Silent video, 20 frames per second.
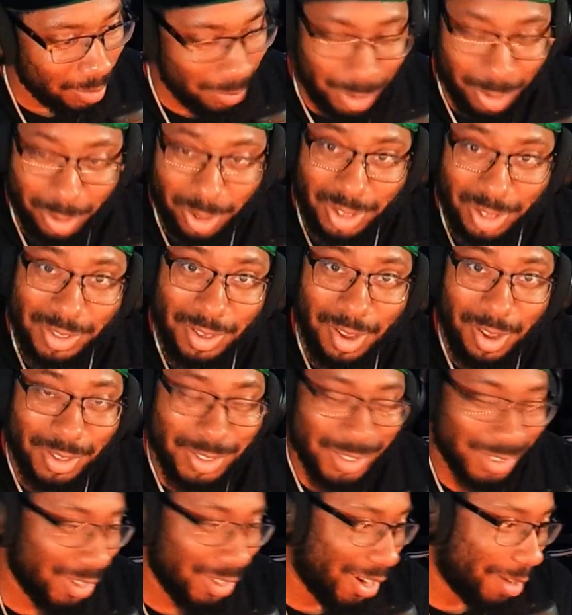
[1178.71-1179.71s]
Let me know your
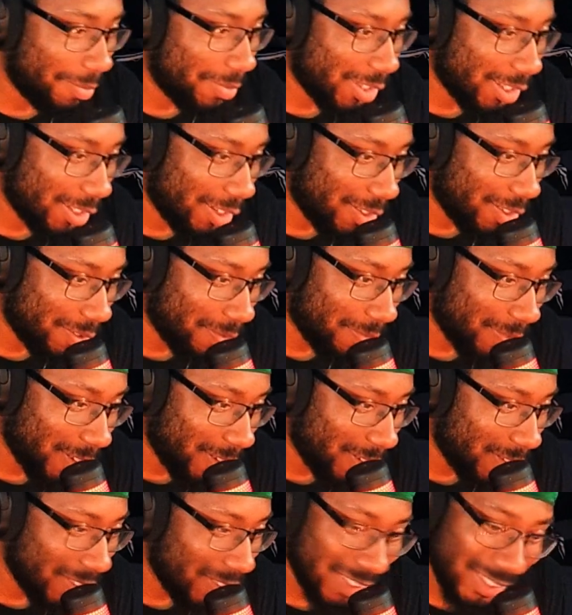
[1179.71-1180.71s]
thoughts on the episode,
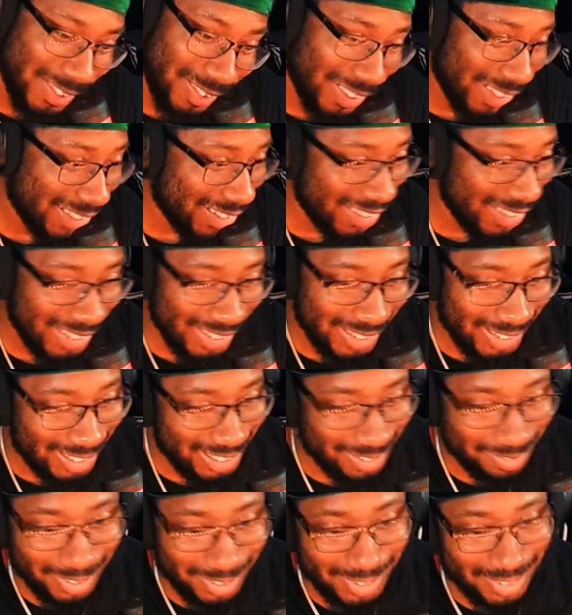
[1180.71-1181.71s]
bro. This joint is
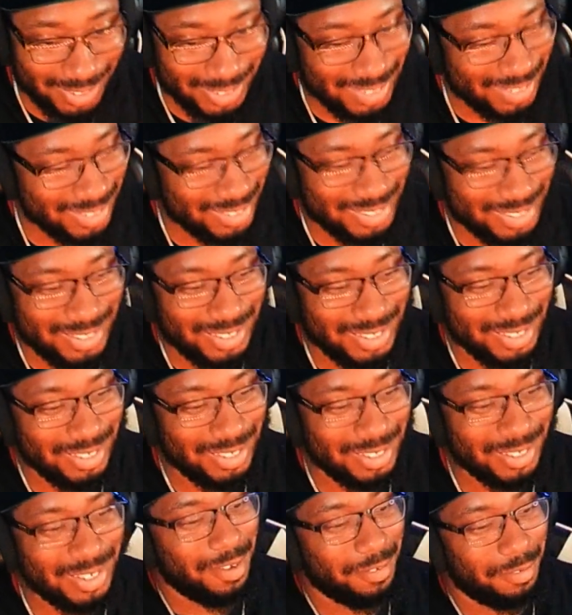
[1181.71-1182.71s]
T. If
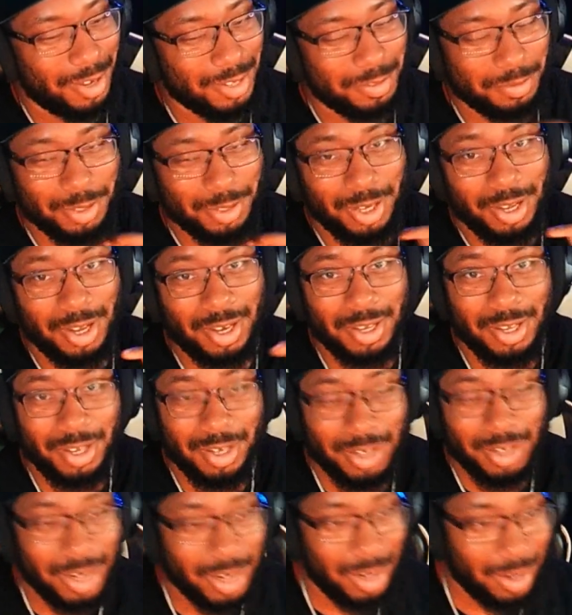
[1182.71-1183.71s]
you guys want the
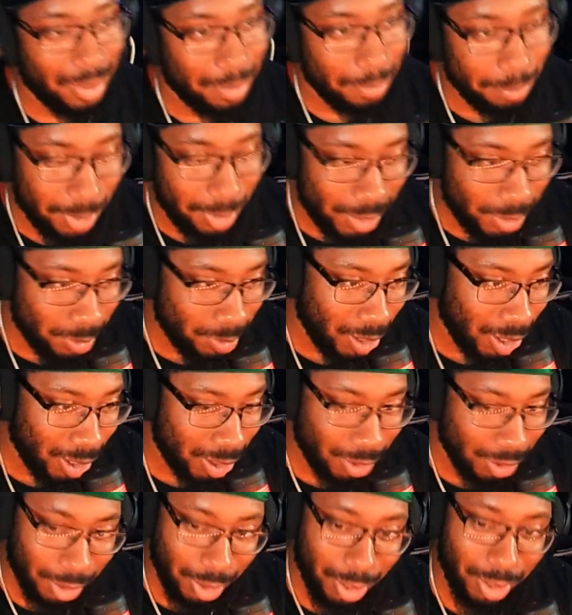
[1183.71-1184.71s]
uncut, edited
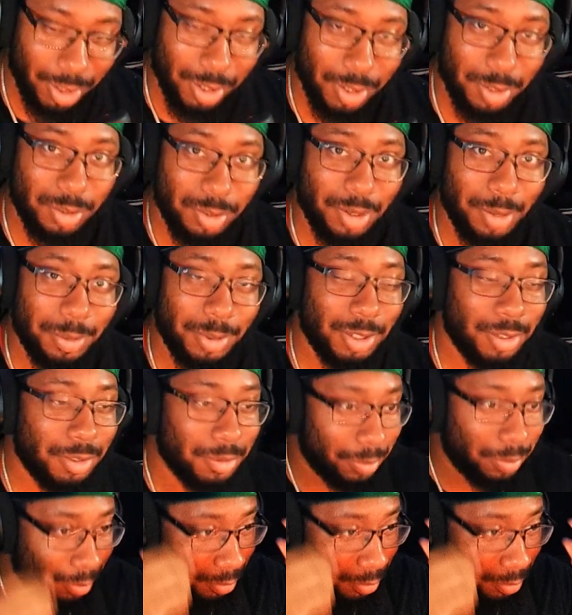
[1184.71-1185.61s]
Patreon, link in the description.